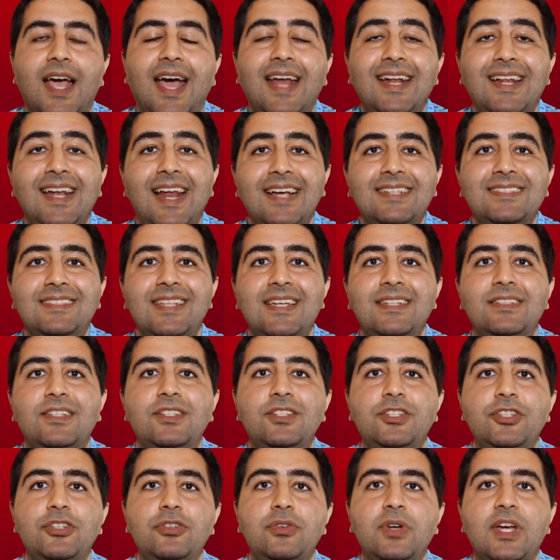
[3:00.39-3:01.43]
And the next thing to
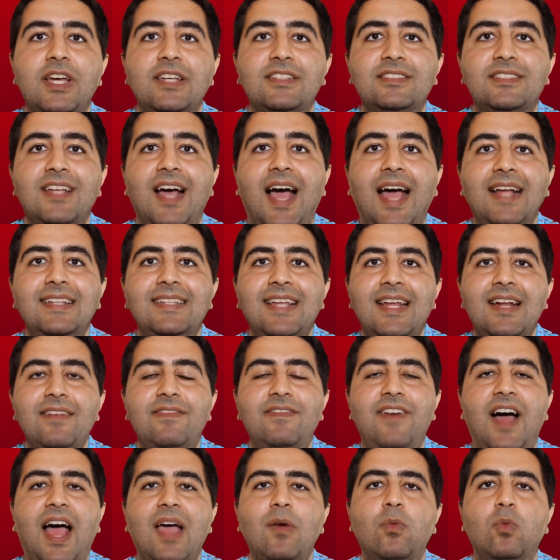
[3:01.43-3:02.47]
do is to
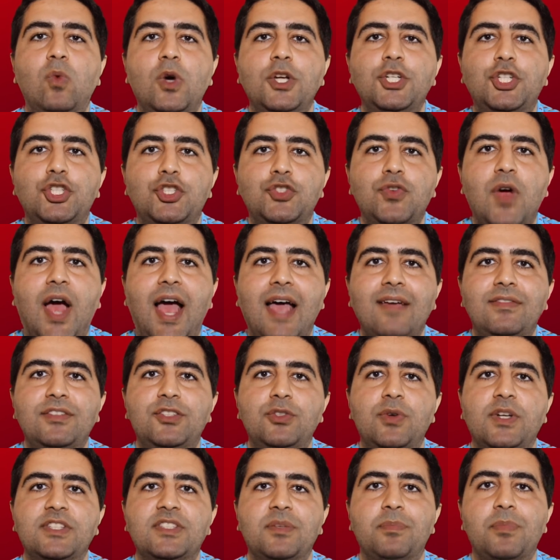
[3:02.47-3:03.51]
identify what
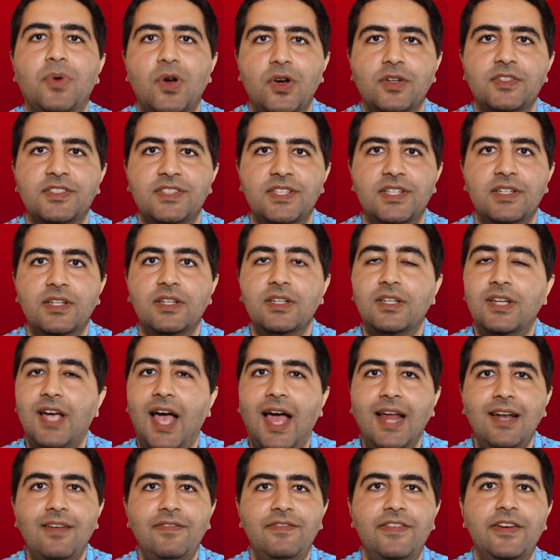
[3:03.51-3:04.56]
drives you as a person.
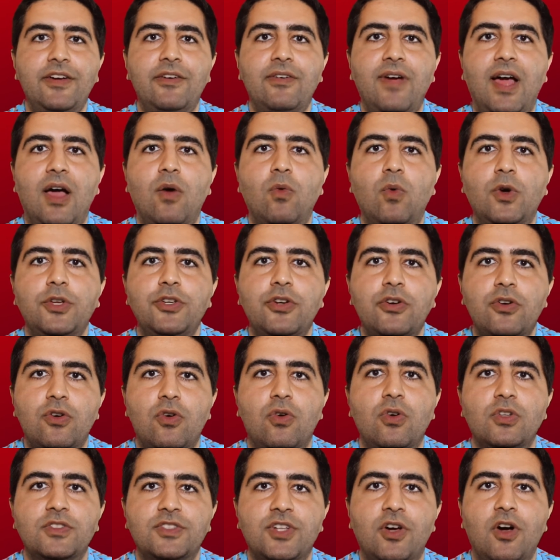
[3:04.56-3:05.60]
Kind of figure out what your
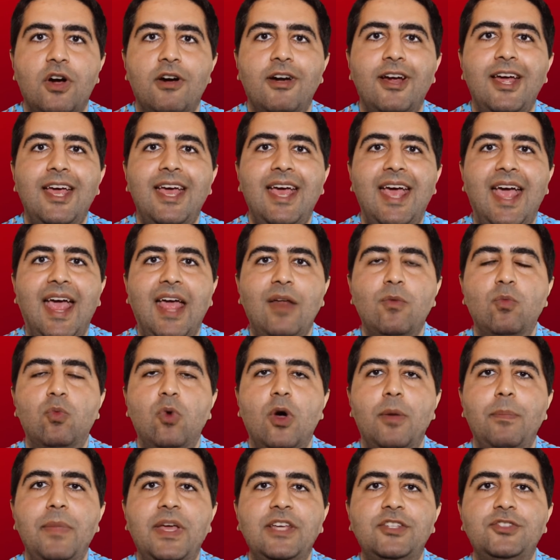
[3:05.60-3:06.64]
goals are and
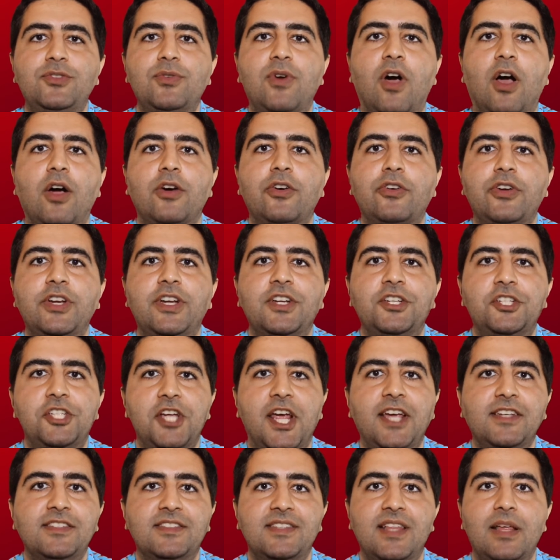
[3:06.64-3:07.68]
what makes you hungry to
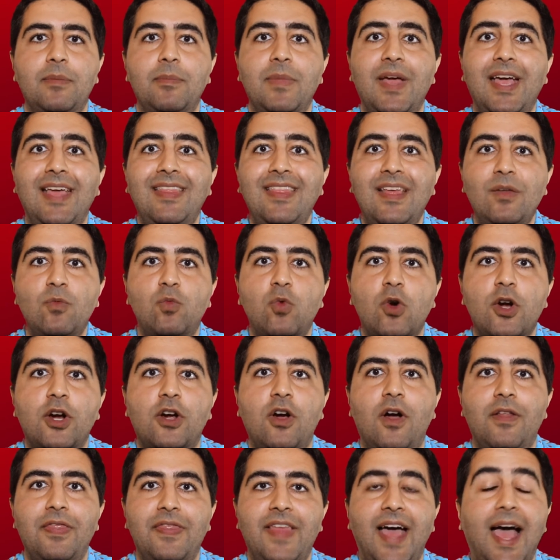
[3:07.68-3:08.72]
chase them, and then
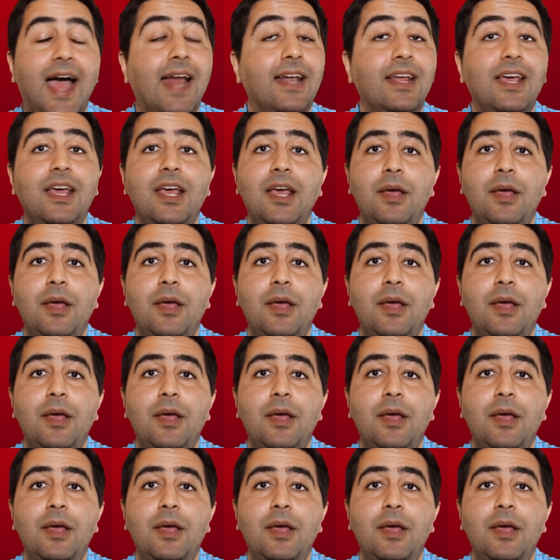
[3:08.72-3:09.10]
work on that.